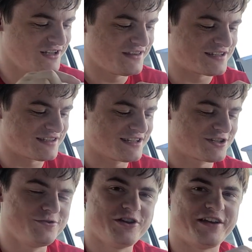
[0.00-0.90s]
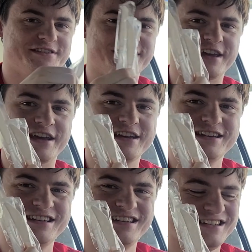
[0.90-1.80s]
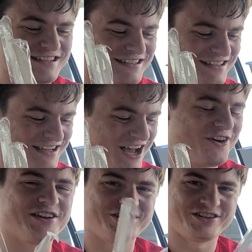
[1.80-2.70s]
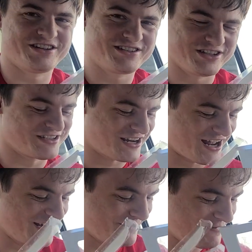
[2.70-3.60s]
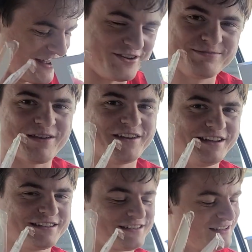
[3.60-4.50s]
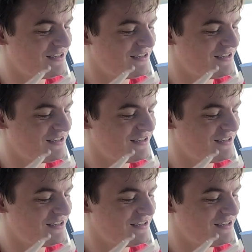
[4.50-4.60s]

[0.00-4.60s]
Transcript: there's two knives in here. Oh, because just to cut it up and then use my fingers?